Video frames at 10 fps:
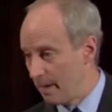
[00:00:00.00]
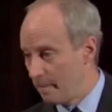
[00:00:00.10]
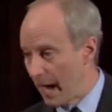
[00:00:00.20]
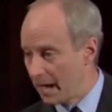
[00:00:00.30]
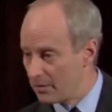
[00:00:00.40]

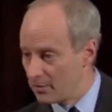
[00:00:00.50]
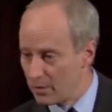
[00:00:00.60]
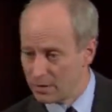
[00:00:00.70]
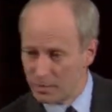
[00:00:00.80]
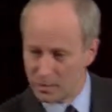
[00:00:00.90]
back and
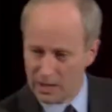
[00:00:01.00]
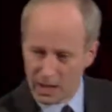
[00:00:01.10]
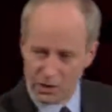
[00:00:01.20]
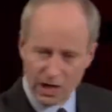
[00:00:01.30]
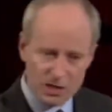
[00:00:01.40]
forth between
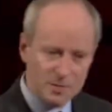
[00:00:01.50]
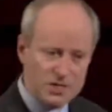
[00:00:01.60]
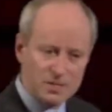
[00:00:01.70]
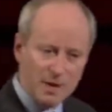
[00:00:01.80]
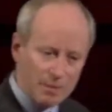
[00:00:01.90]
our
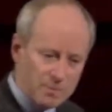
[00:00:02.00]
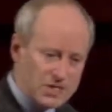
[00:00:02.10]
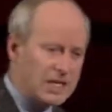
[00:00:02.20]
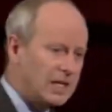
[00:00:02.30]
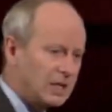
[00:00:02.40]
judgments about
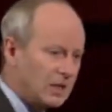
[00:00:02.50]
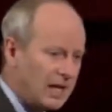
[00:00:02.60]
particular